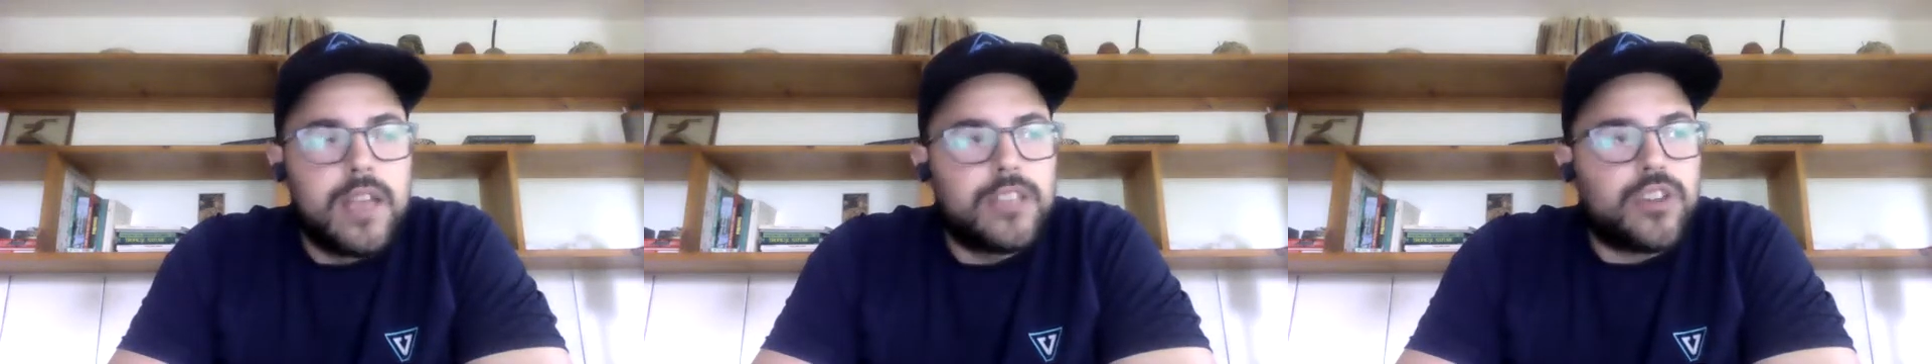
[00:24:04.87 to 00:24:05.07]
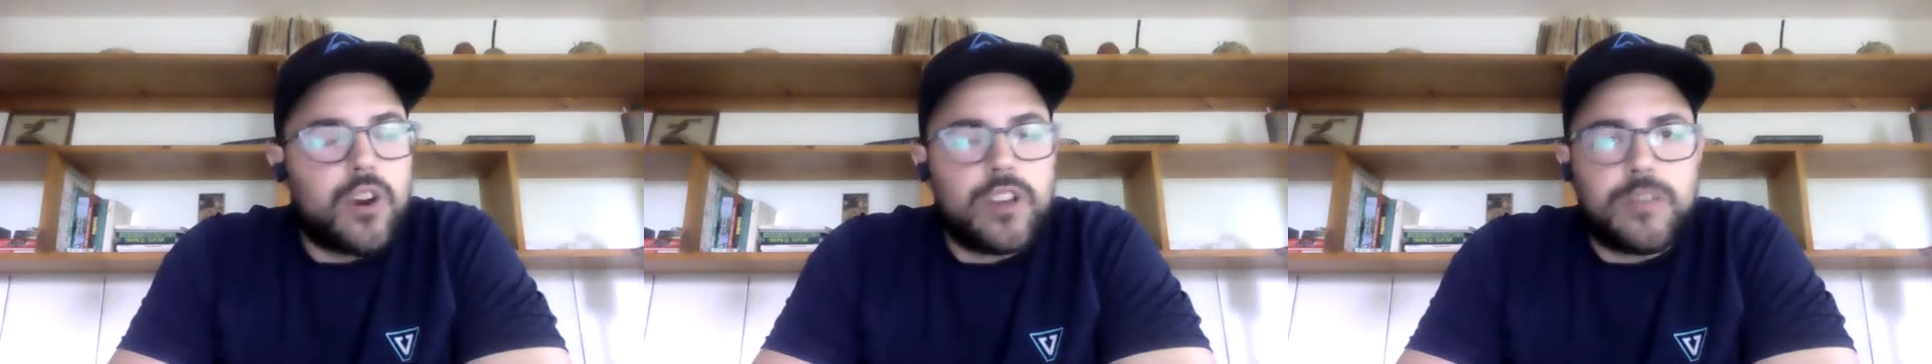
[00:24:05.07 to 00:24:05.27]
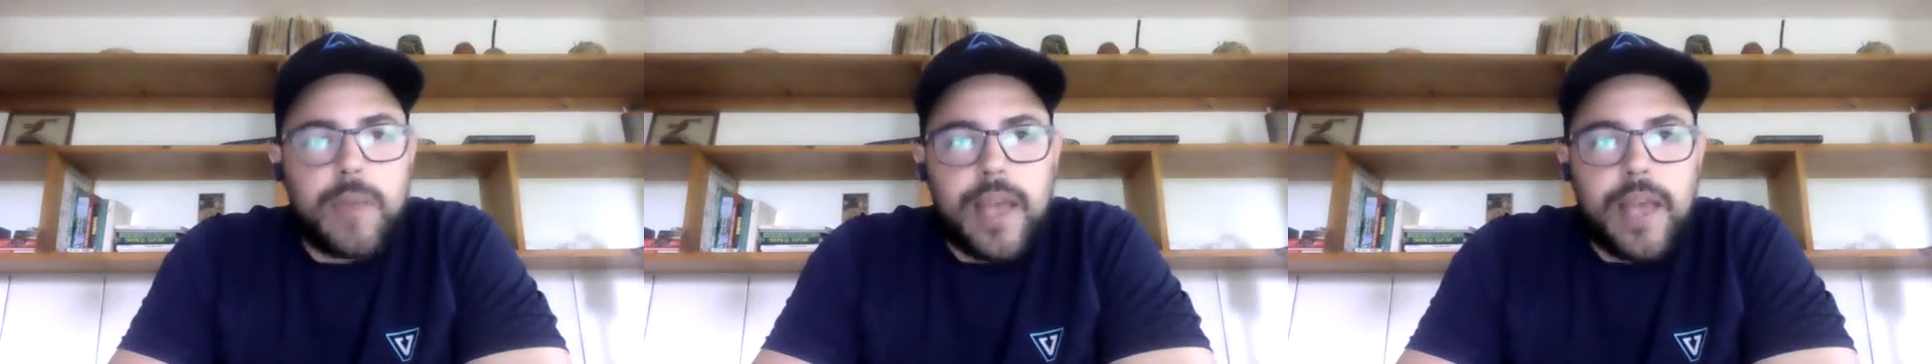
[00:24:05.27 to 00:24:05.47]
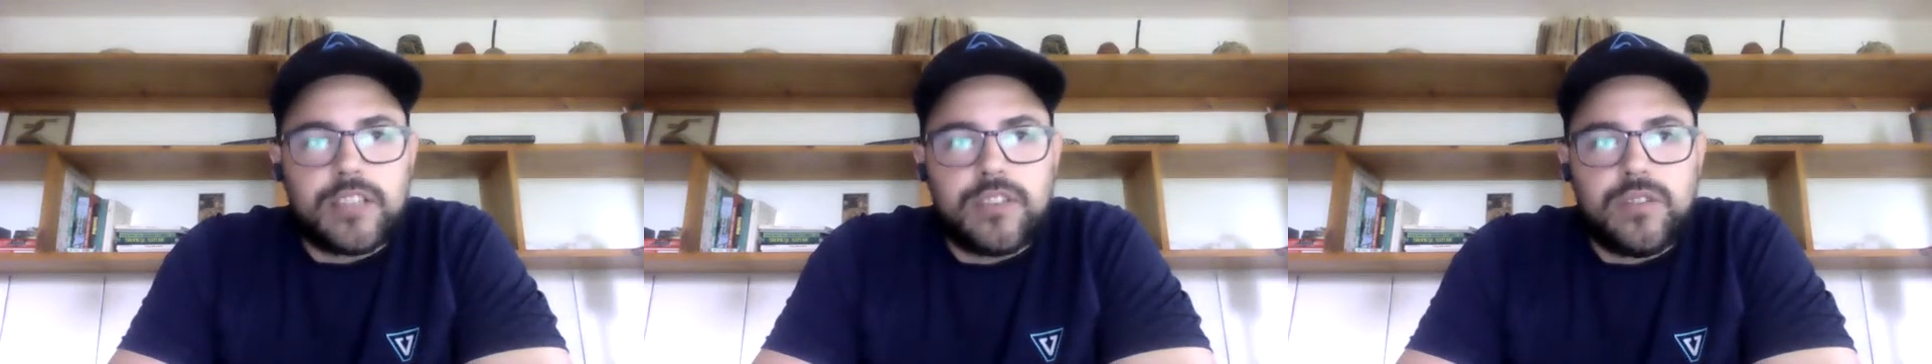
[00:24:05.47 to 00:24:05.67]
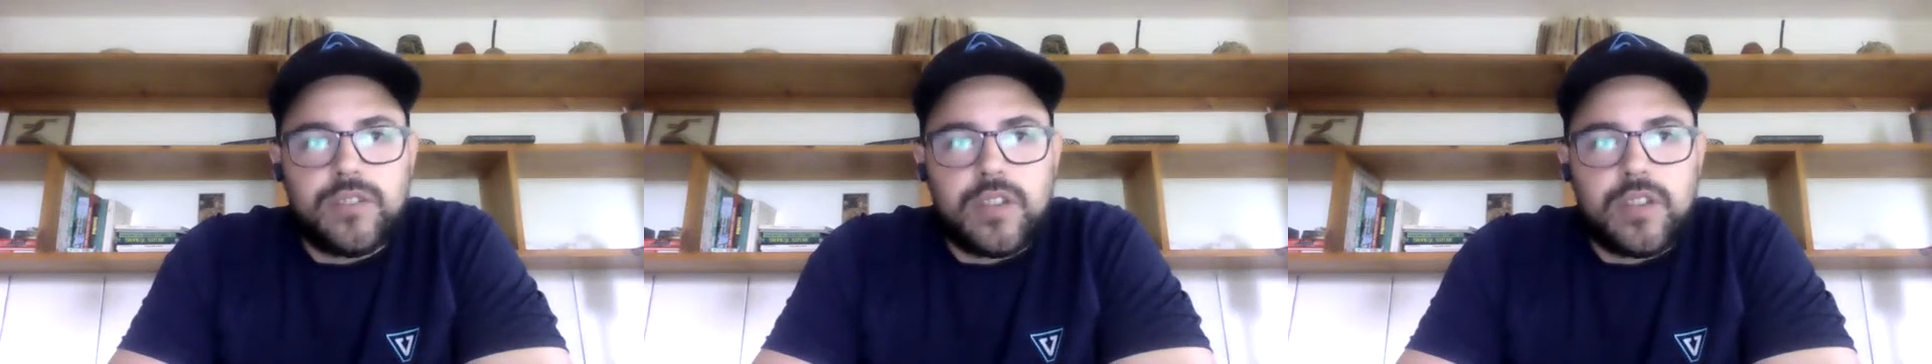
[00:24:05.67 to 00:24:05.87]

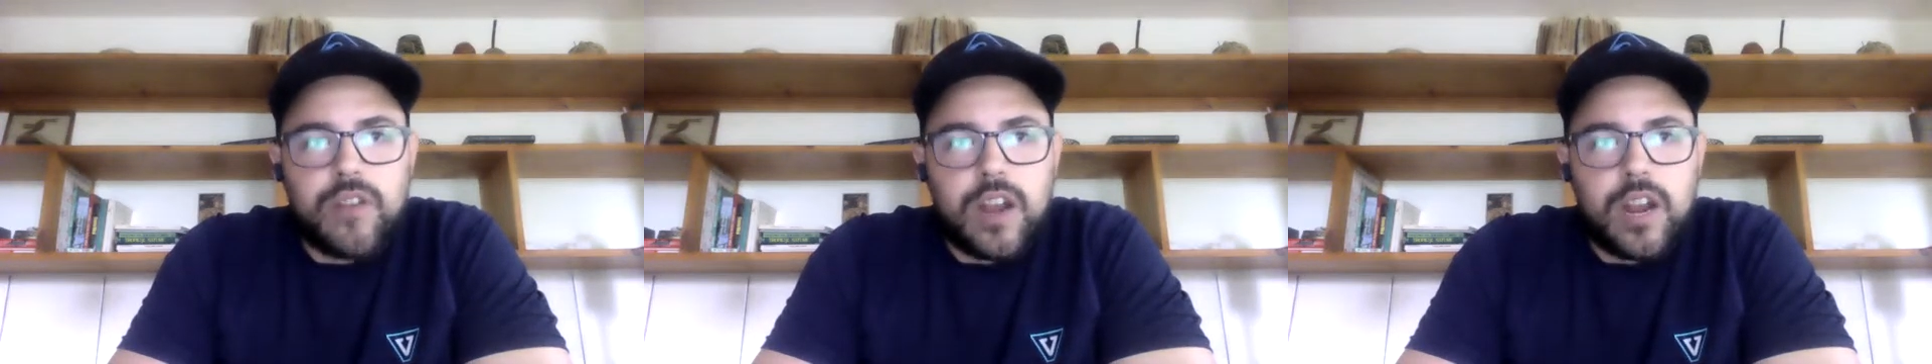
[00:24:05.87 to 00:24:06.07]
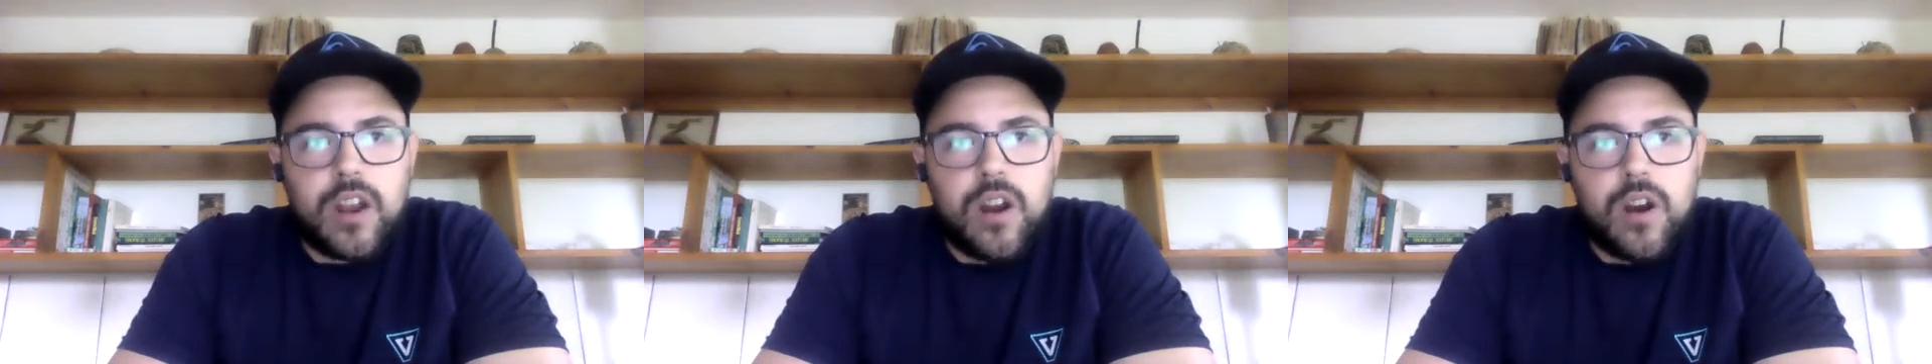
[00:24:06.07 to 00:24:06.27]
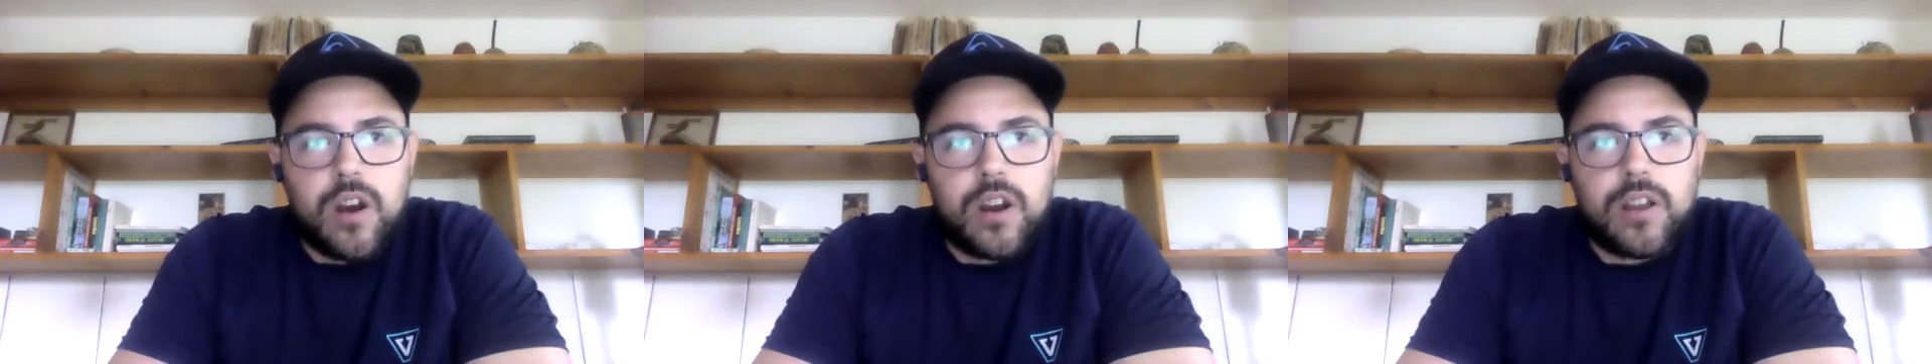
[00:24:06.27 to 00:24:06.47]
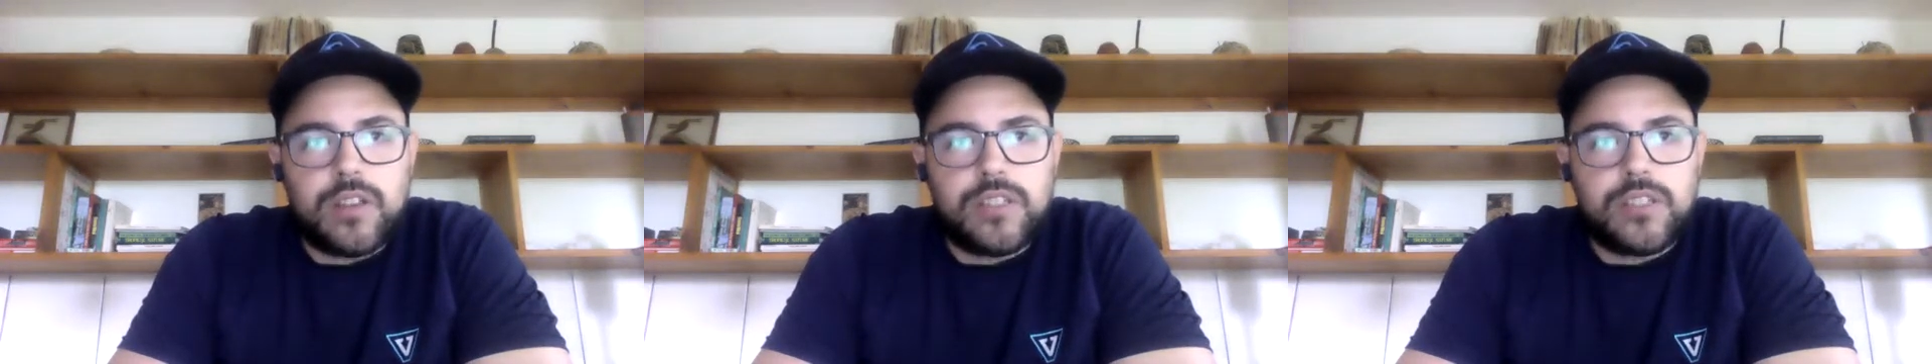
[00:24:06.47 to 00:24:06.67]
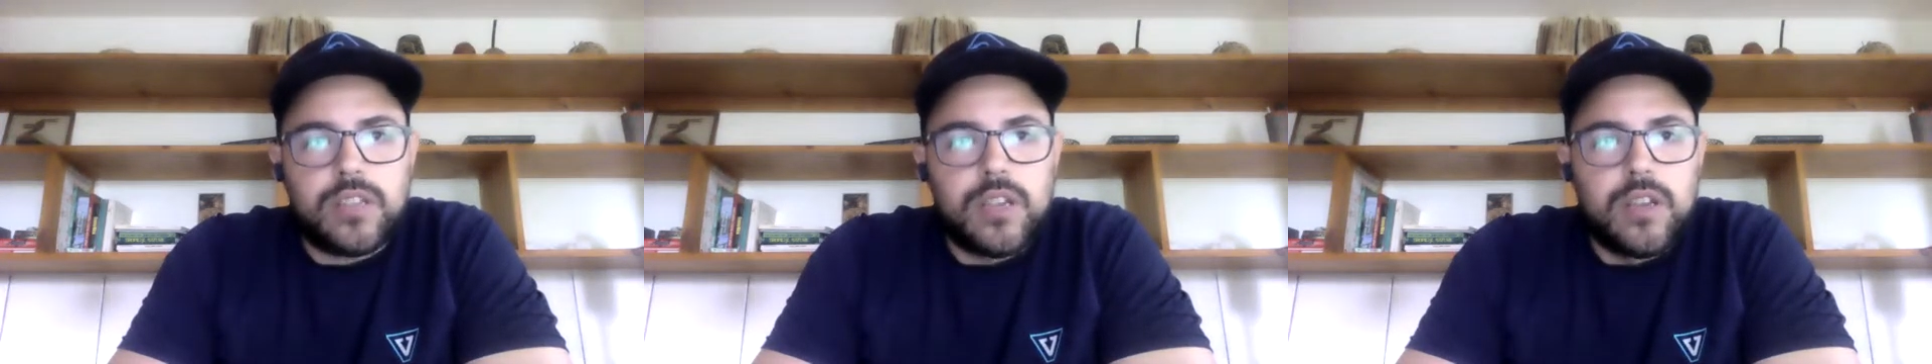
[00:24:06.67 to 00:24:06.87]
Chargebacks using credit
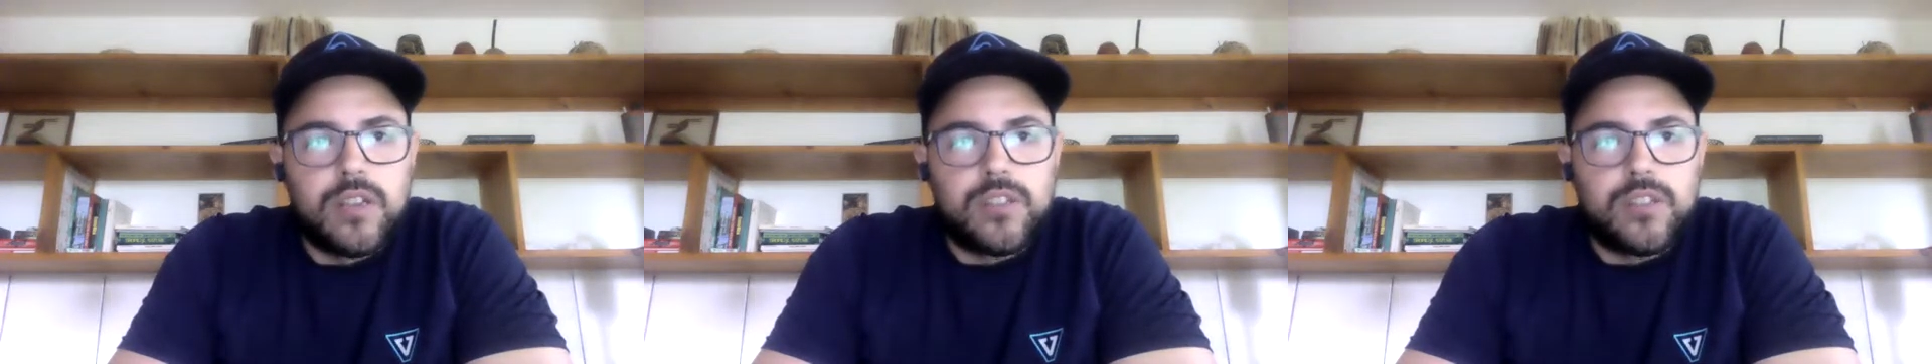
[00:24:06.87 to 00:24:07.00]
cards.